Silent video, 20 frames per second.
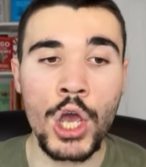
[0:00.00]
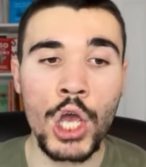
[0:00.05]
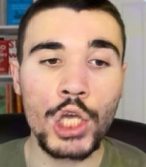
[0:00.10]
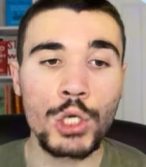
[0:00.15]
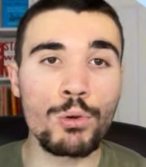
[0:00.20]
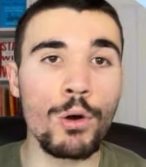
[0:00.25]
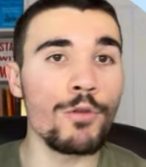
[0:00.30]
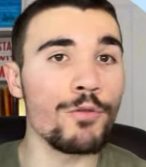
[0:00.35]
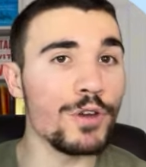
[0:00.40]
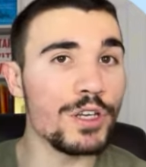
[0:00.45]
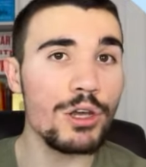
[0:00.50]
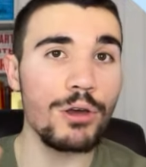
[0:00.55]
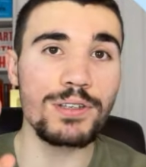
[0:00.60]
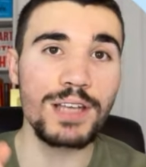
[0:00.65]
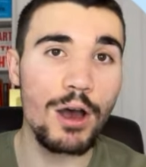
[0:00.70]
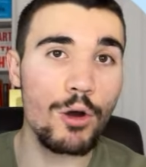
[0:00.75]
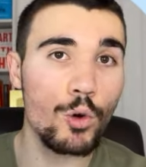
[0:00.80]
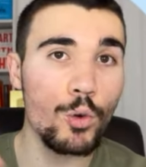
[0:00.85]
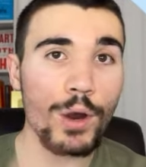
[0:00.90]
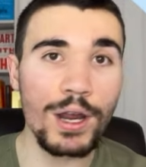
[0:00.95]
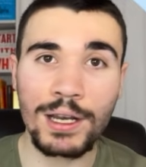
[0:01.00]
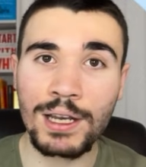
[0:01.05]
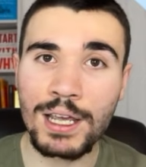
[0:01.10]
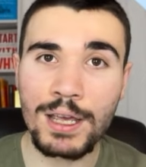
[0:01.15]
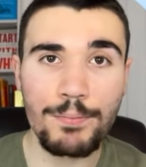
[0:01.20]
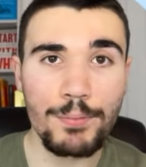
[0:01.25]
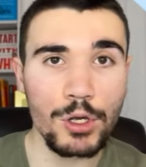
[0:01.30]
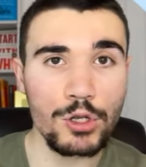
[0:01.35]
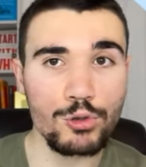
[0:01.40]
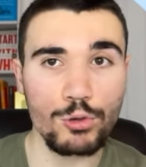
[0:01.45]
You want videos out quickly,
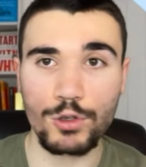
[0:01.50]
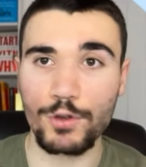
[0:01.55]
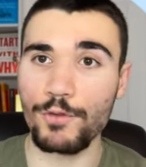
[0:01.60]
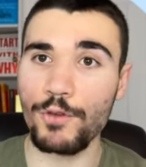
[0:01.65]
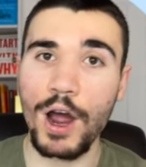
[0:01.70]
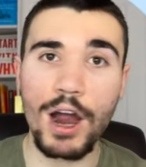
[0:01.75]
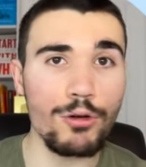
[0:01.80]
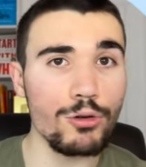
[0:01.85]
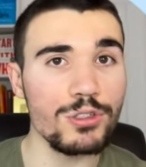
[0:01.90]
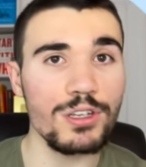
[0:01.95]
because what's viral